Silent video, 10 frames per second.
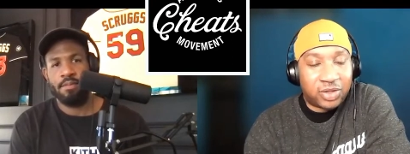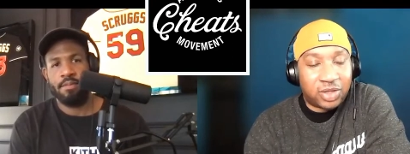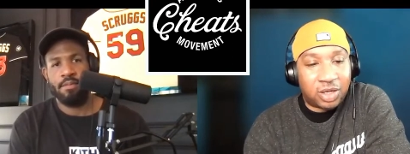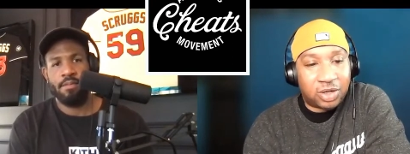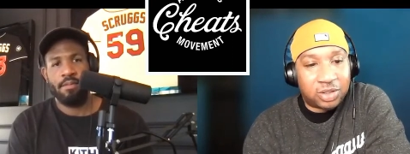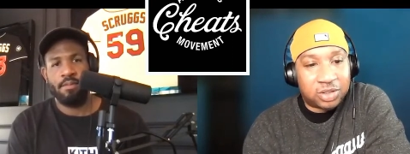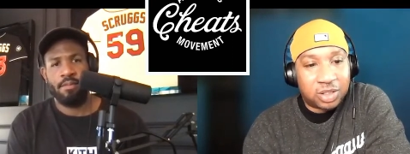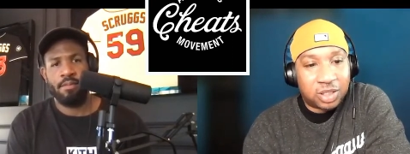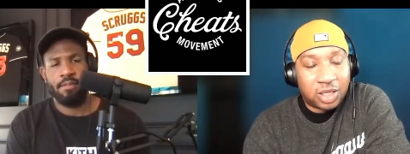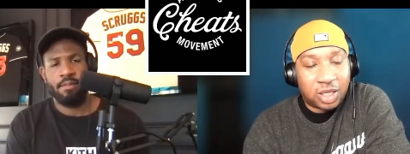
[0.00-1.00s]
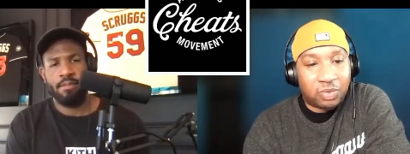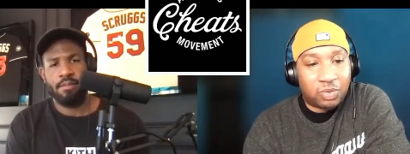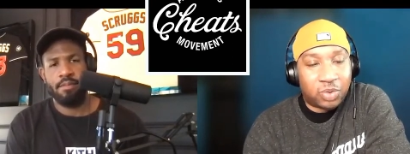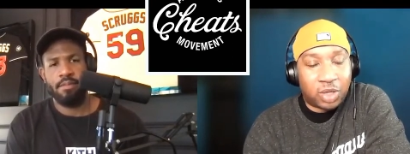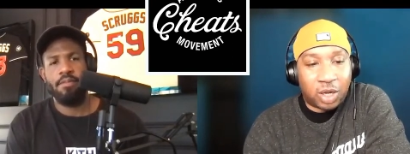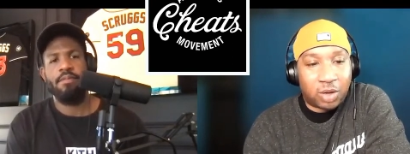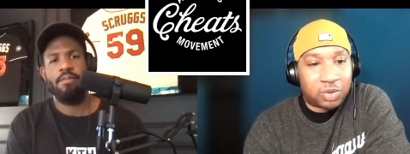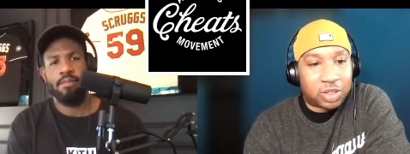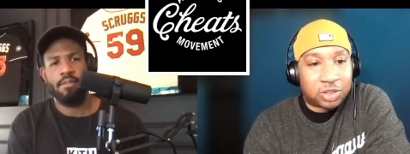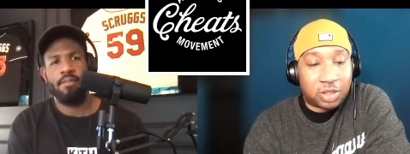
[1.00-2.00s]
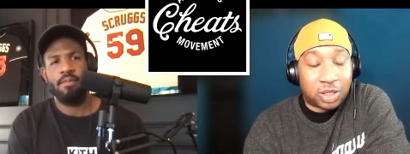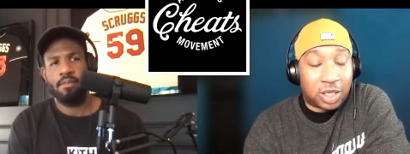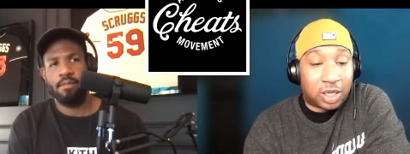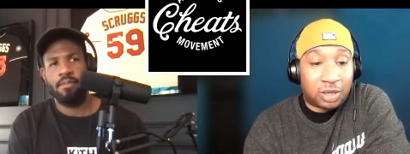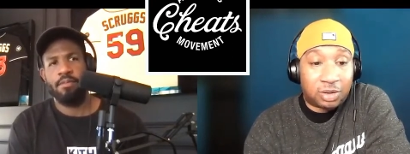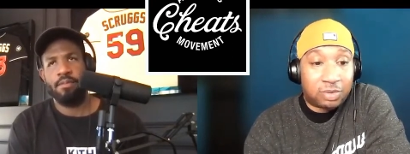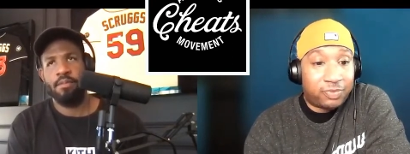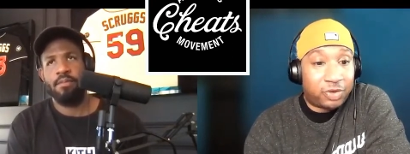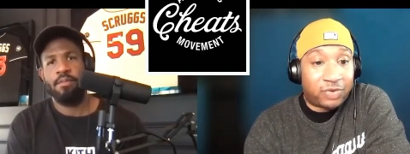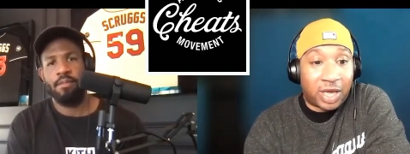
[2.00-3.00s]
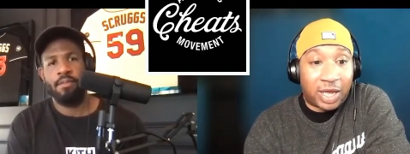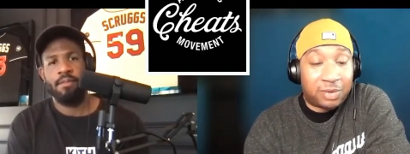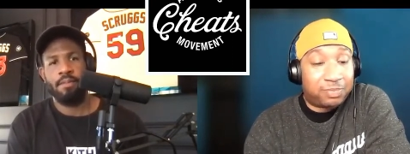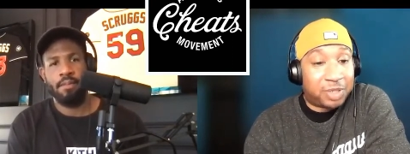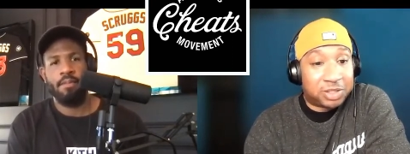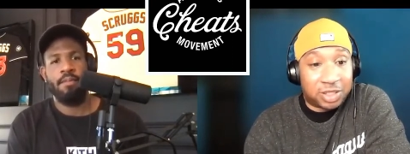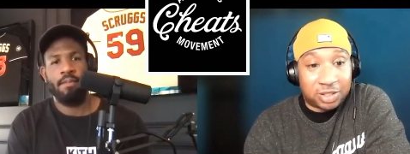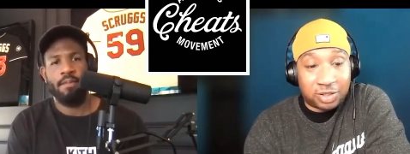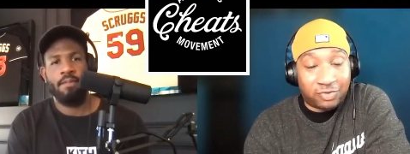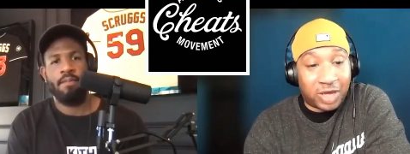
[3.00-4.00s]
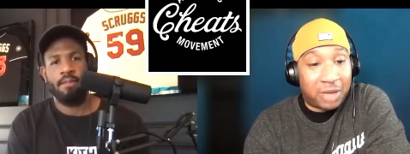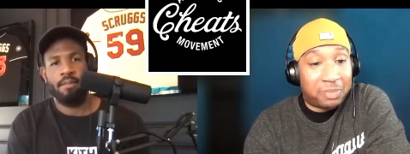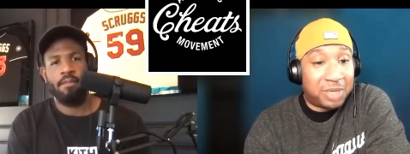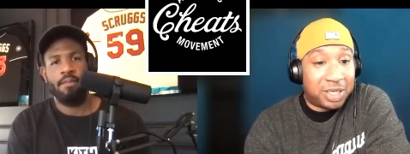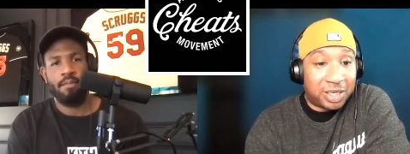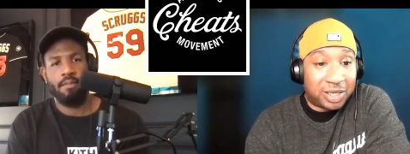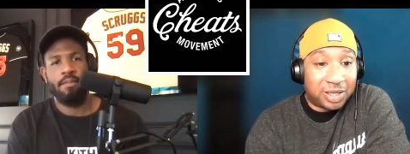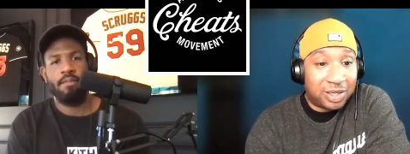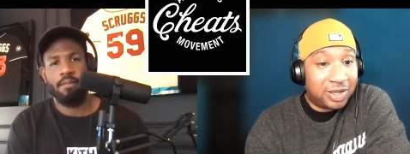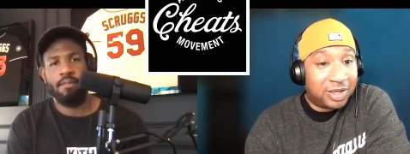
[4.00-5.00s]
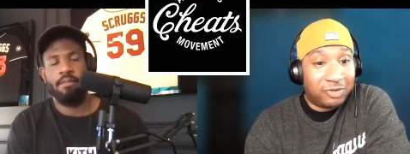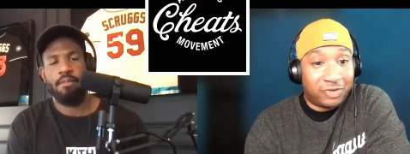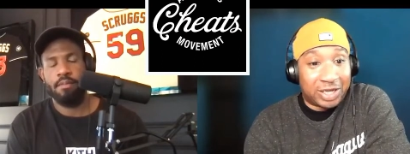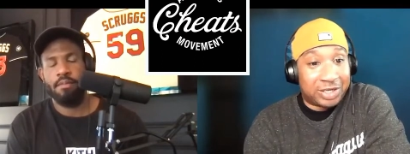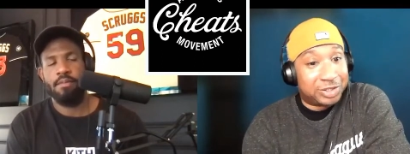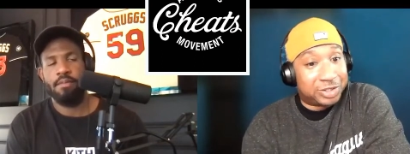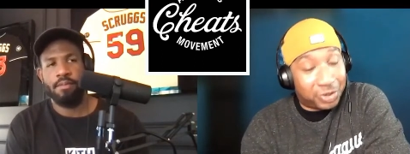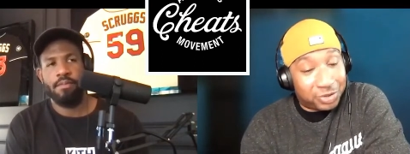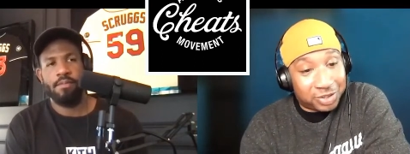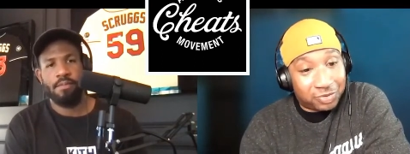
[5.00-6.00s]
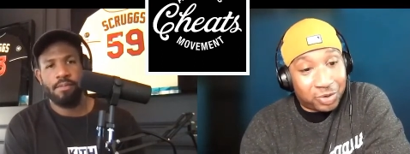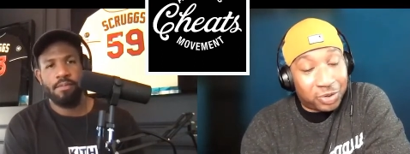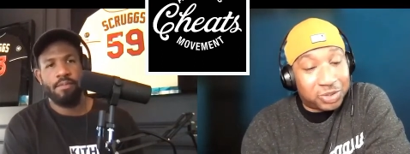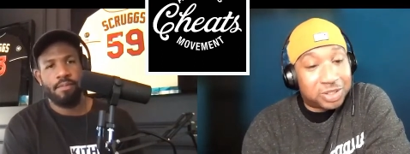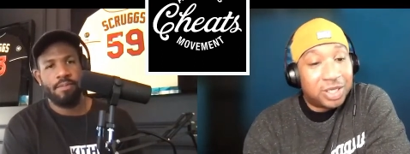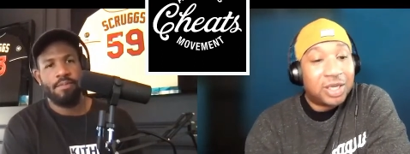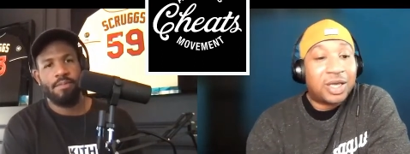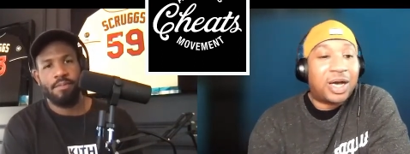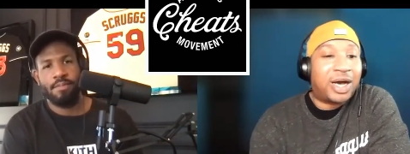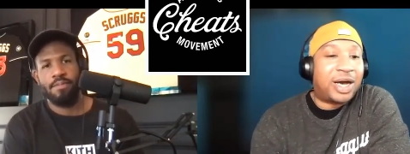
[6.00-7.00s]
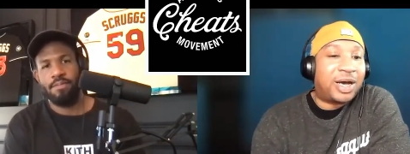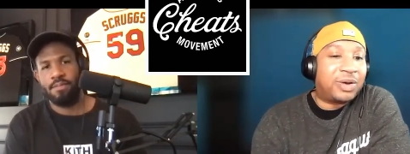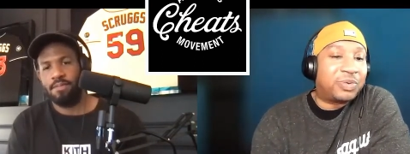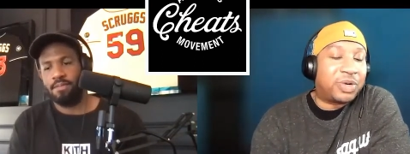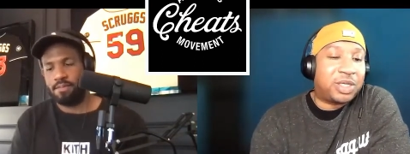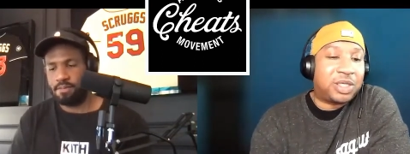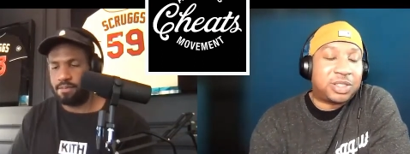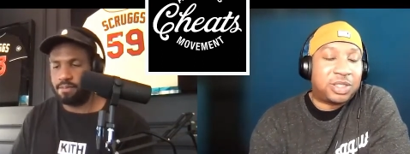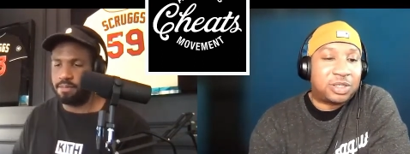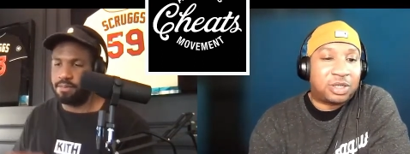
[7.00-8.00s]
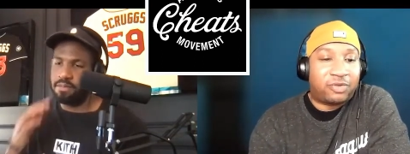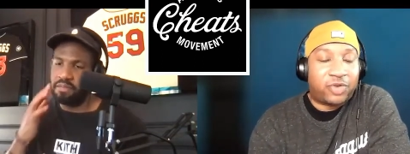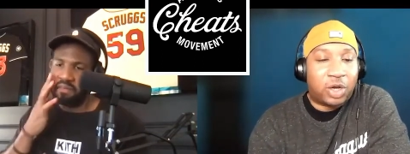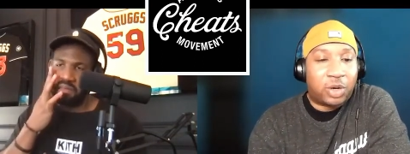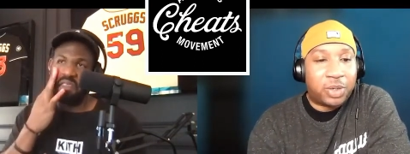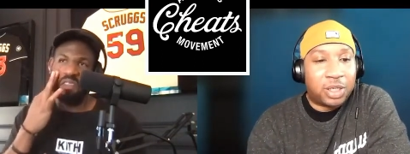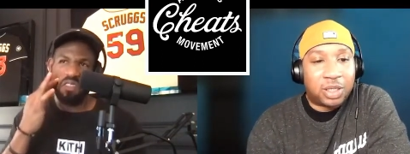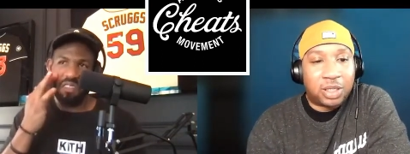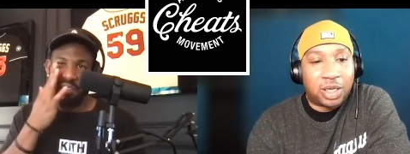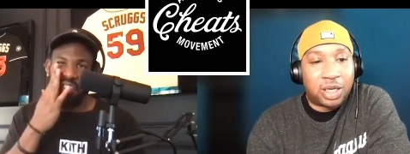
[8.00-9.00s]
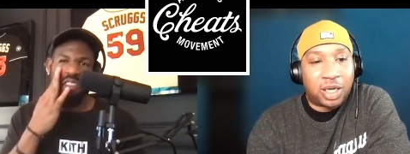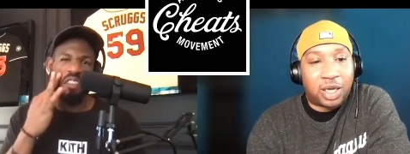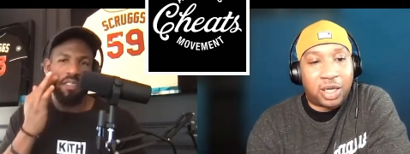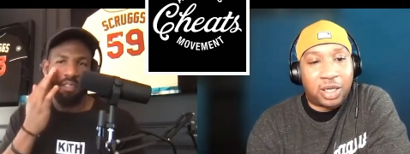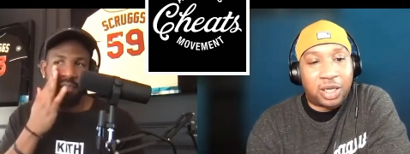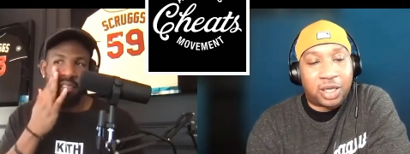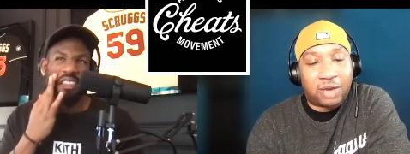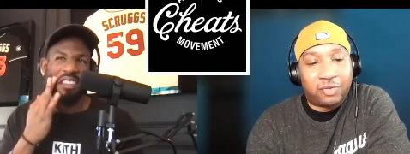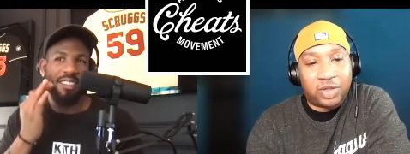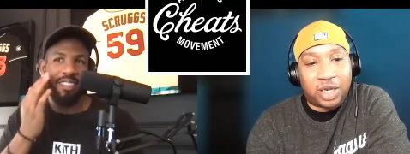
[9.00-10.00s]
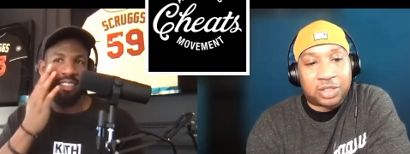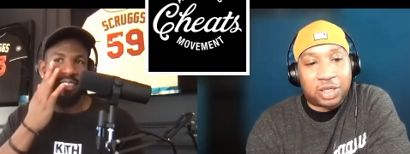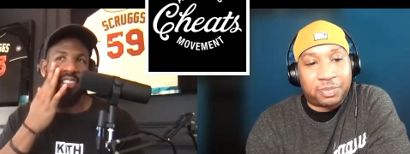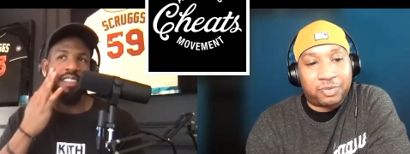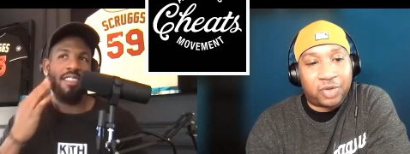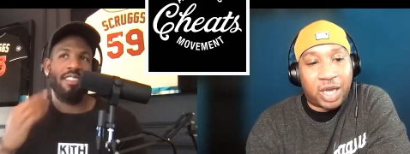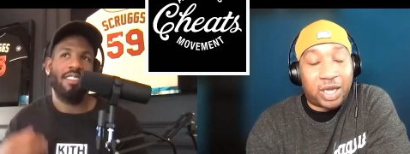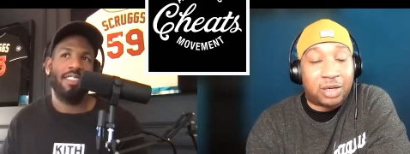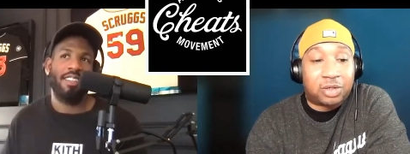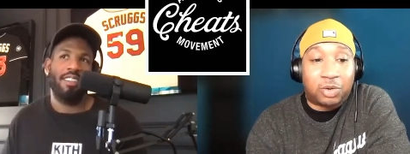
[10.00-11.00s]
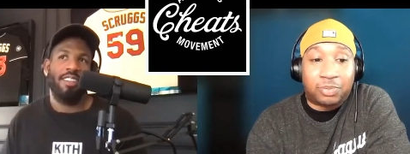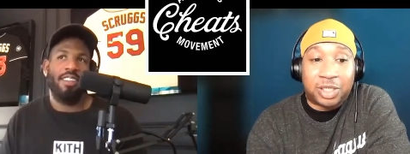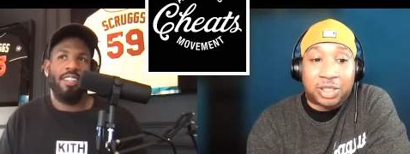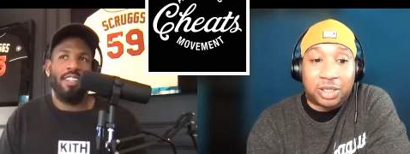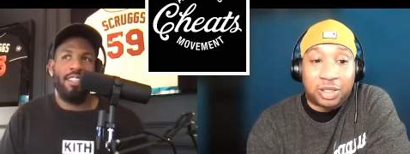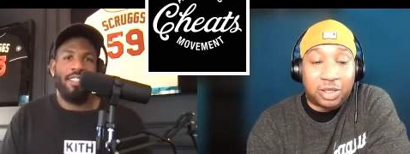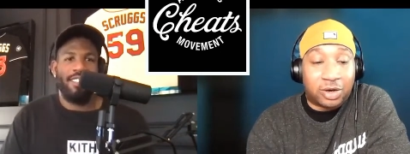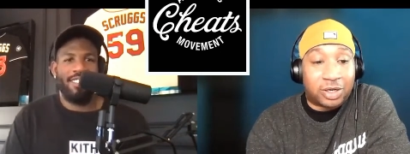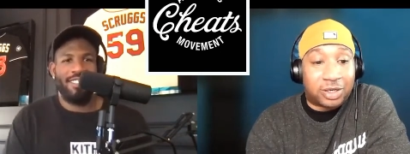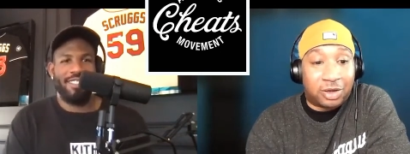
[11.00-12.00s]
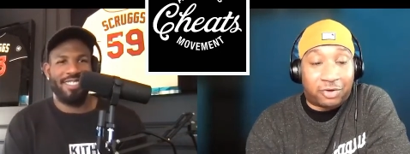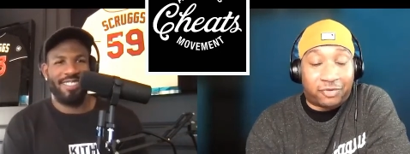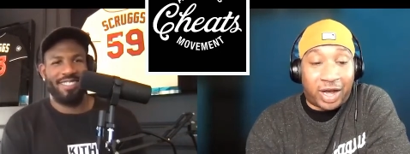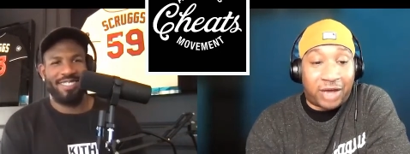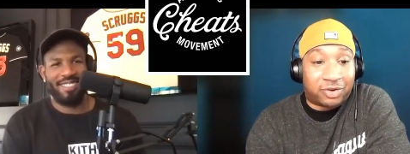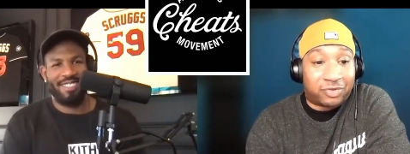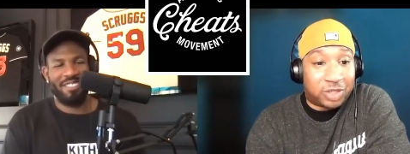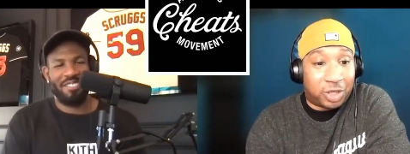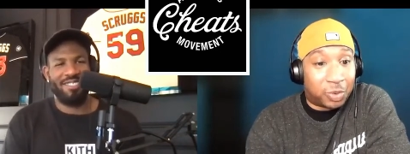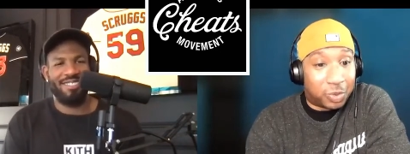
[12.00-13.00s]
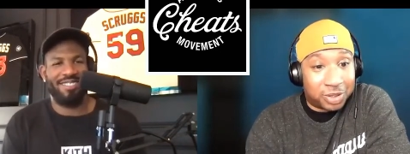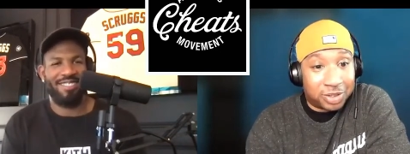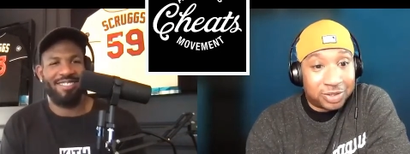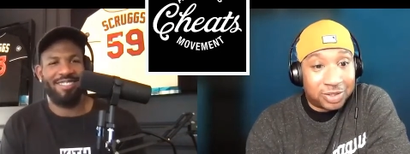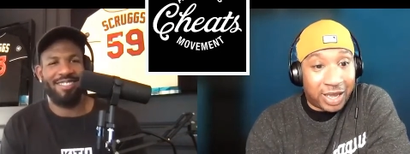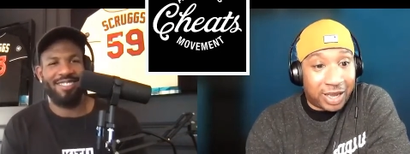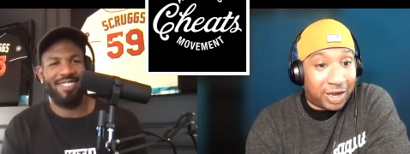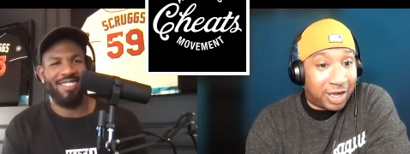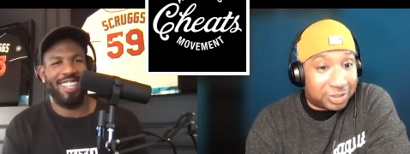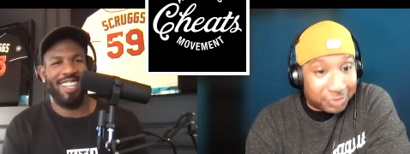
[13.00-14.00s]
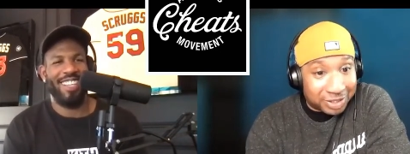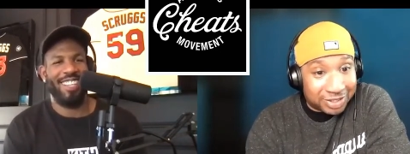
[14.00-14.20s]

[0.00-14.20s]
Speaker 1: years. And, you know, because again, you've got business, you've got media, you've got consulting roles. Uh, where do you see yourself going uh, kind of in the next couple of years? And don't mention you're you're a father of two and a husband.